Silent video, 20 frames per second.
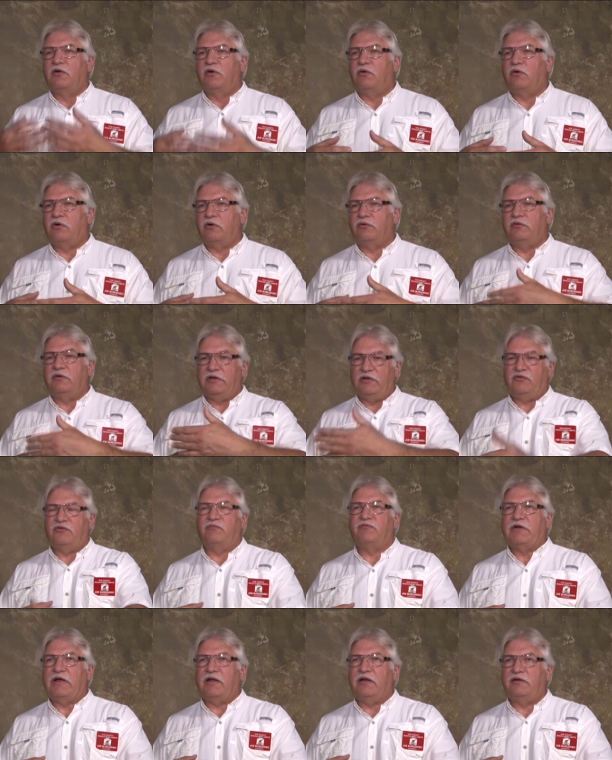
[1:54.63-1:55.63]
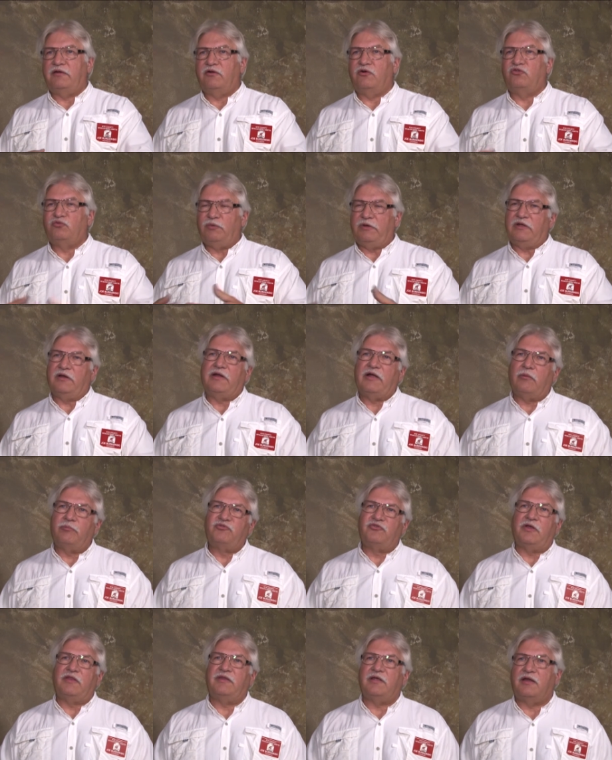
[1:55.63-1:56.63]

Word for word: or need some volunteers, we can help set